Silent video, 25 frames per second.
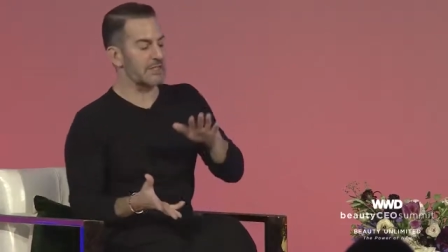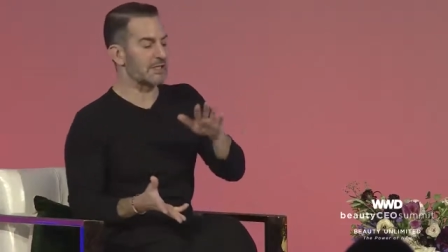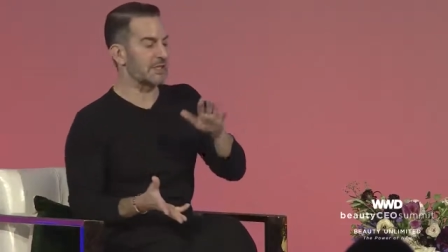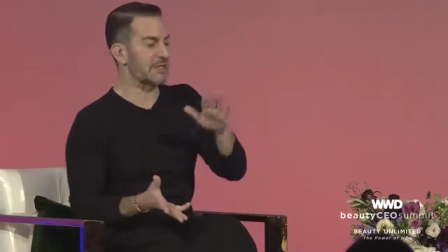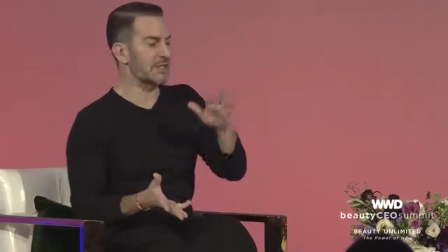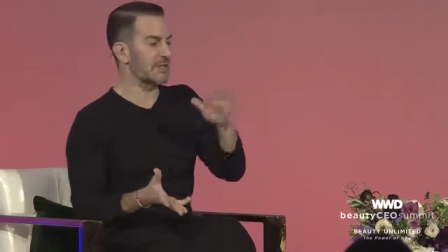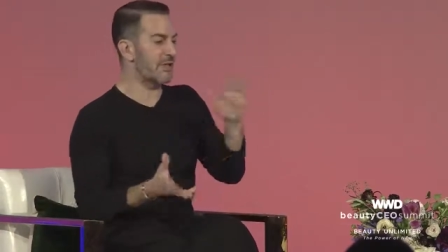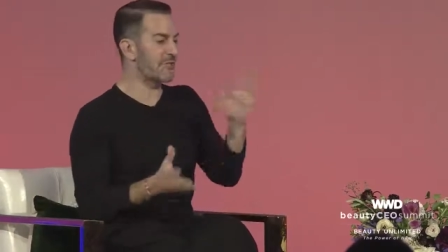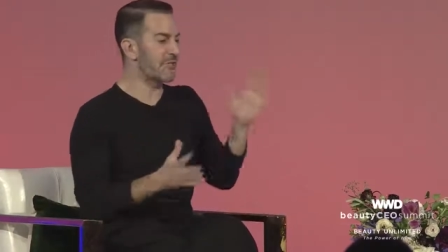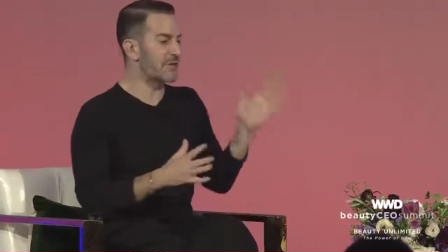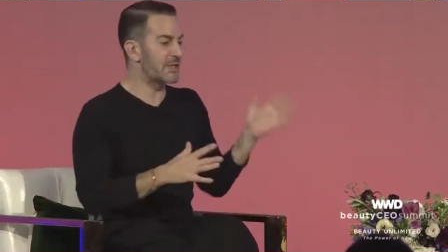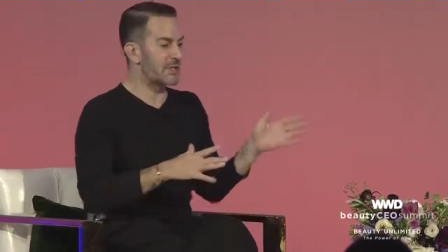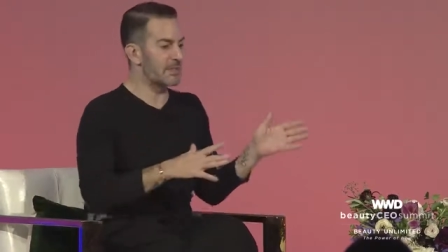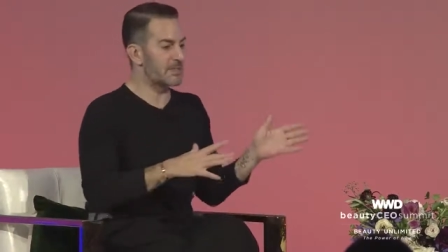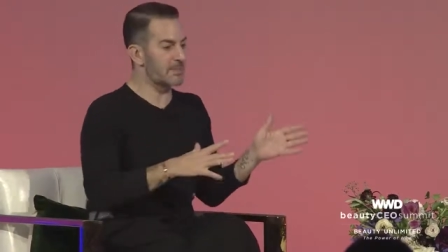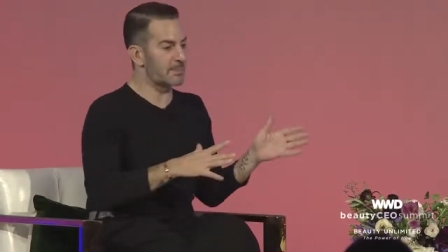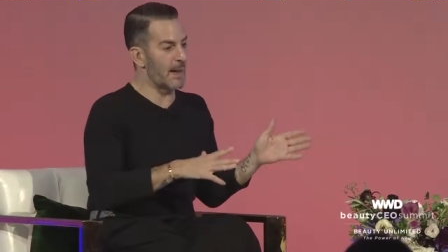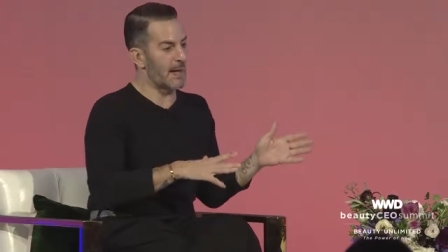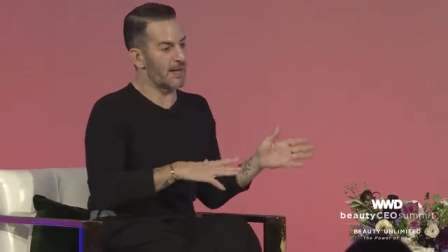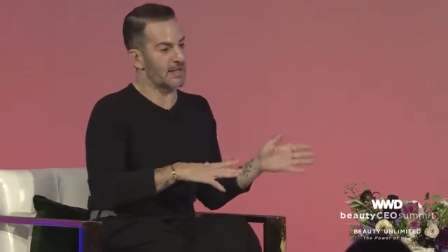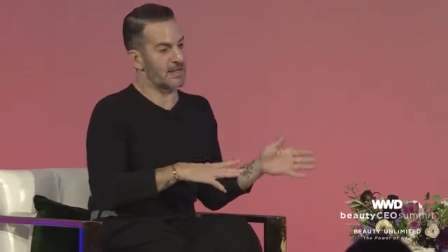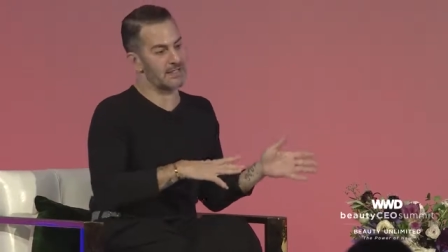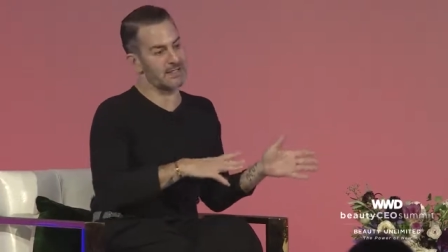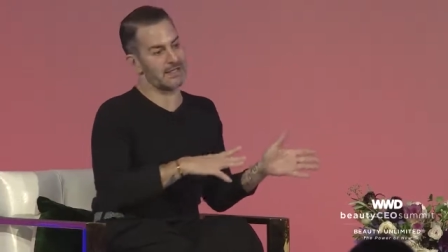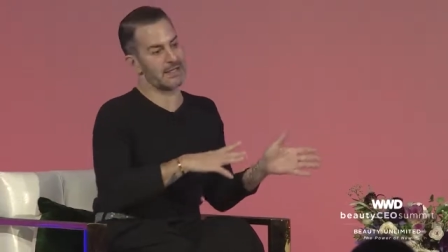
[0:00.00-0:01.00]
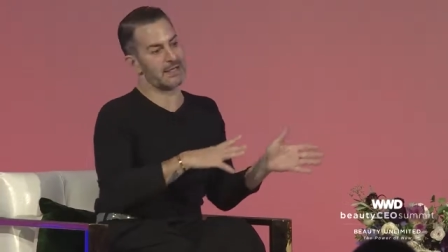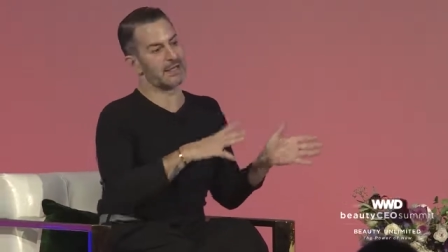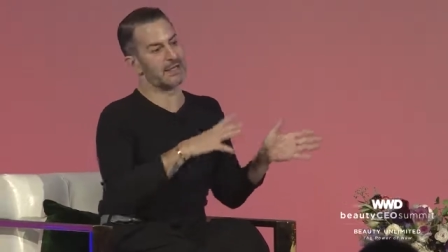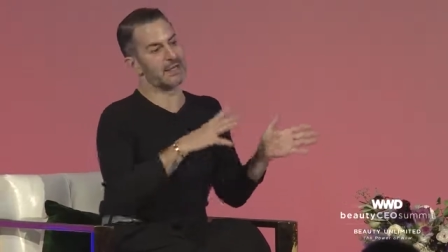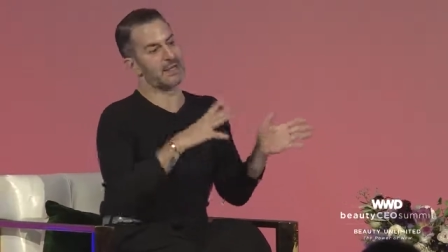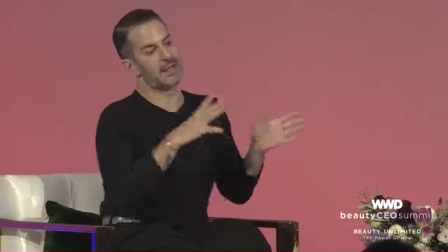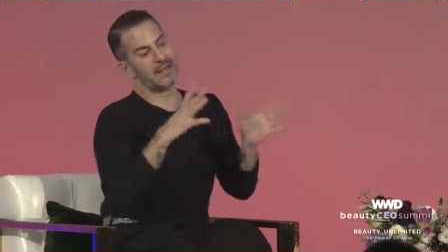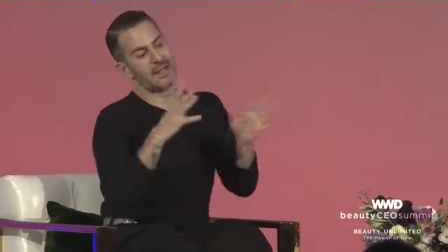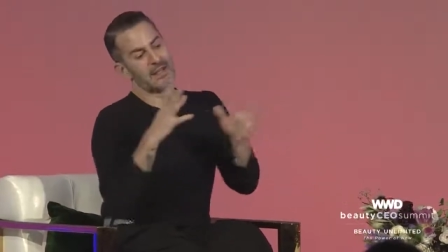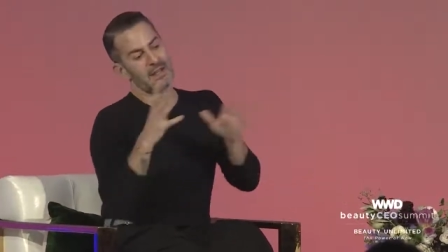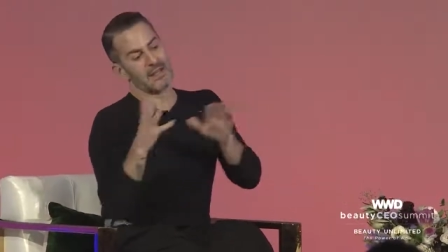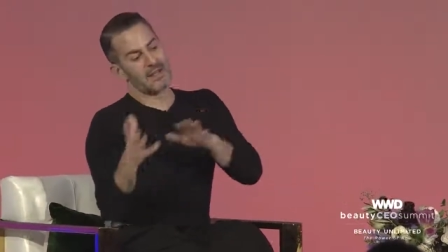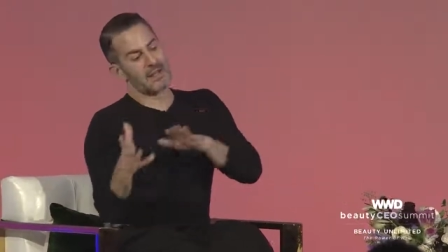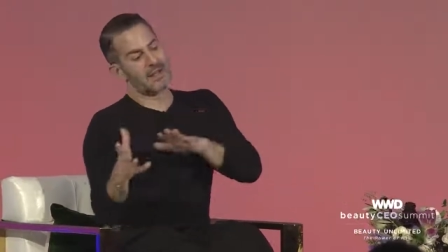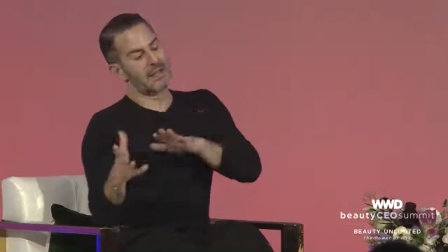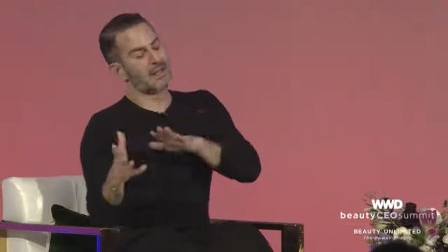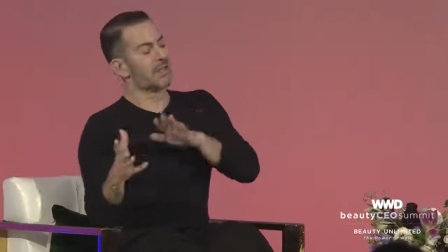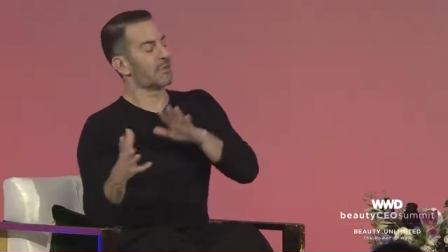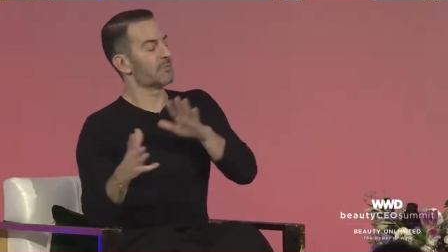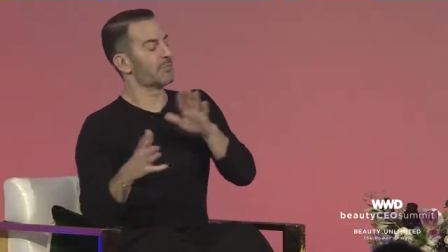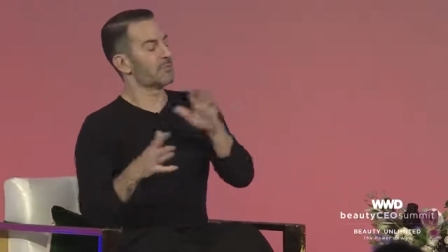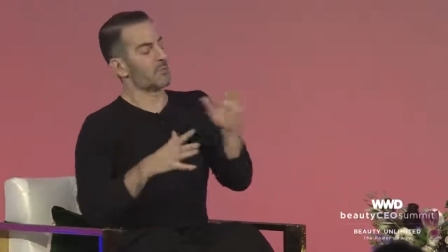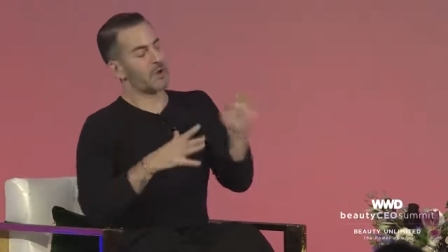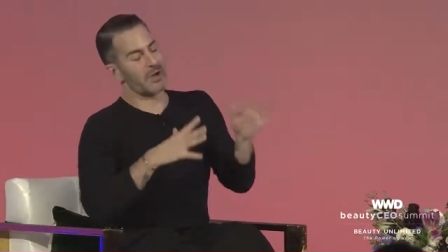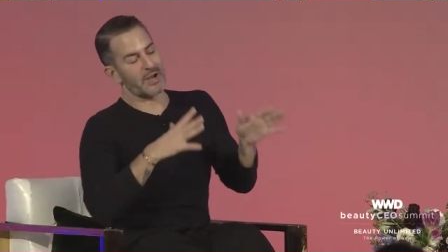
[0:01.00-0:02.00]
in a 70s magazine,
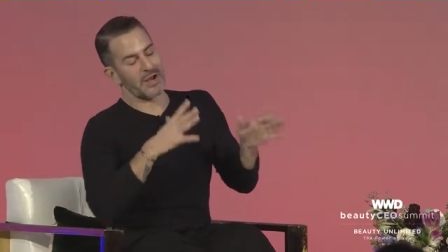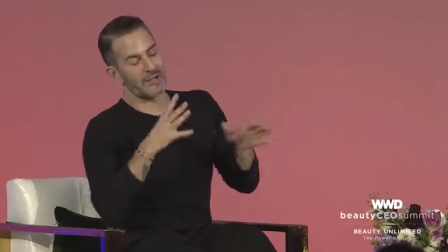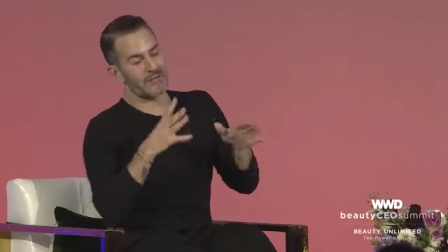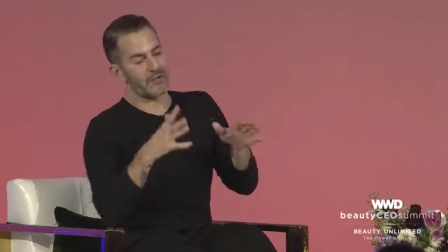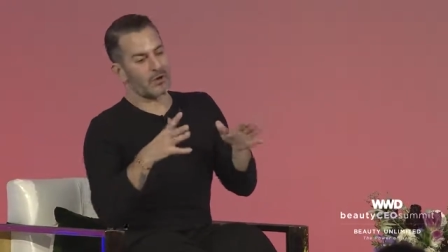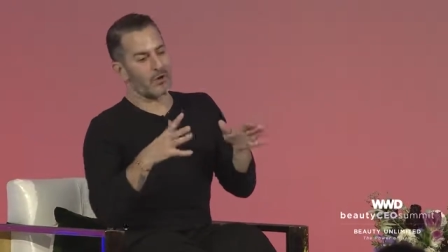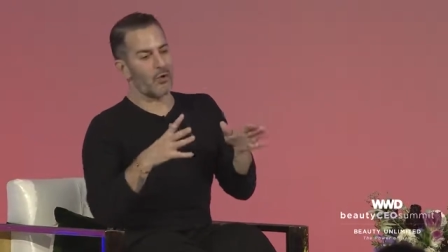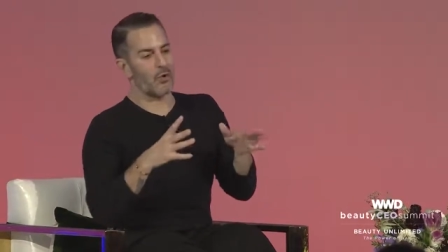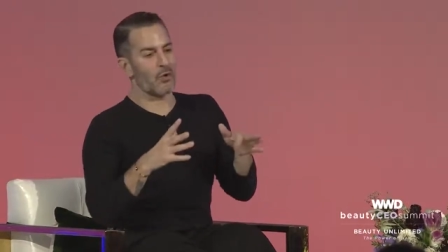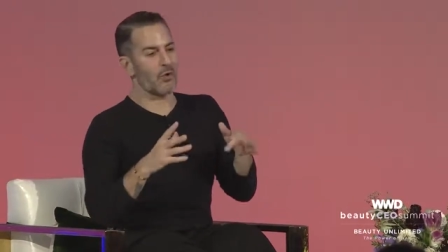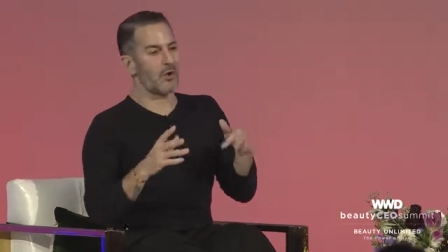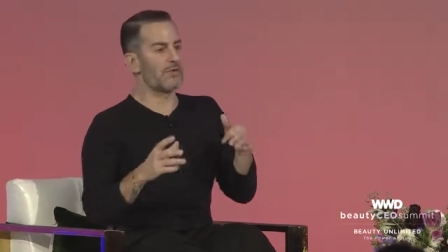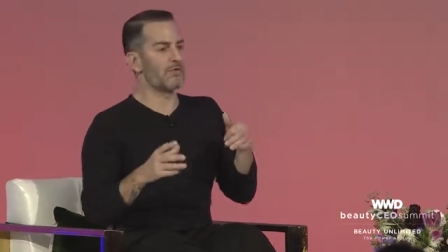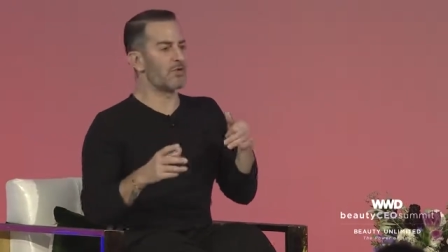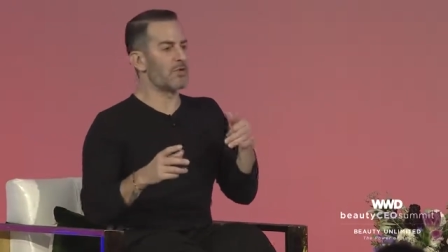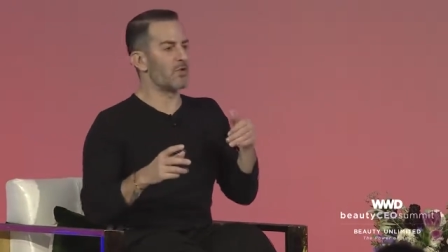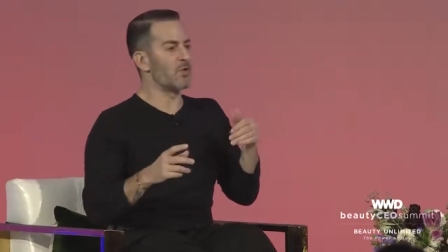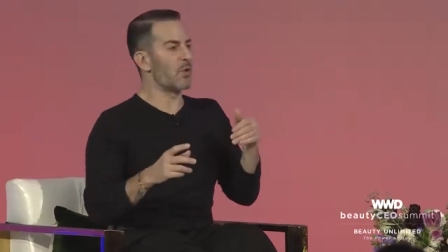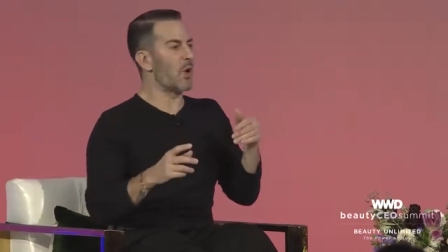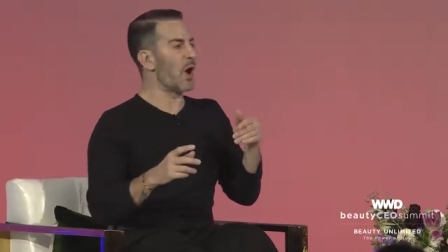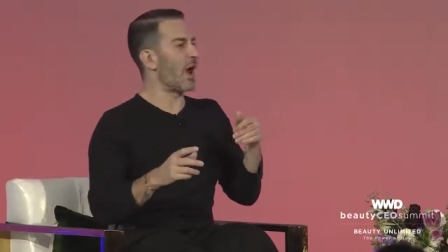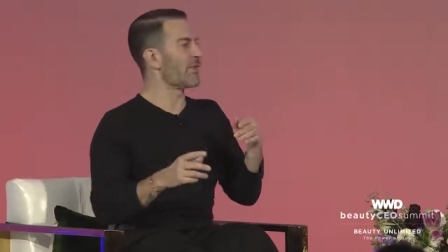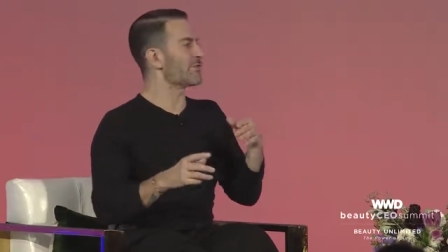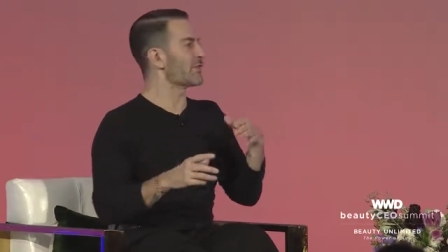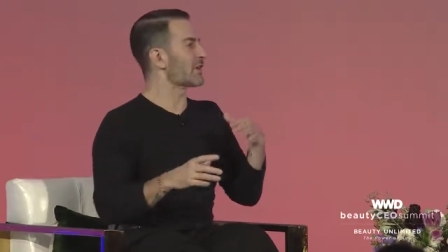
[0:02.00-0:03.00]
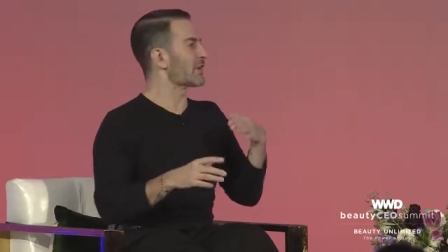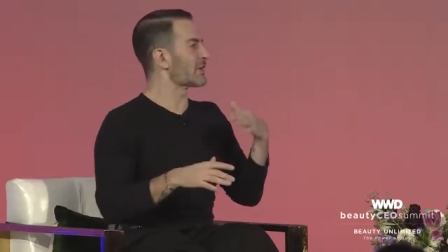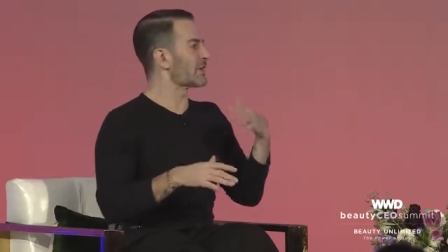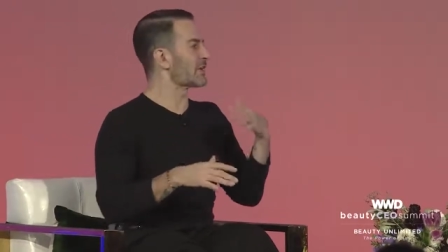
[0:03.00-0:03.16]
whatever, or if you have a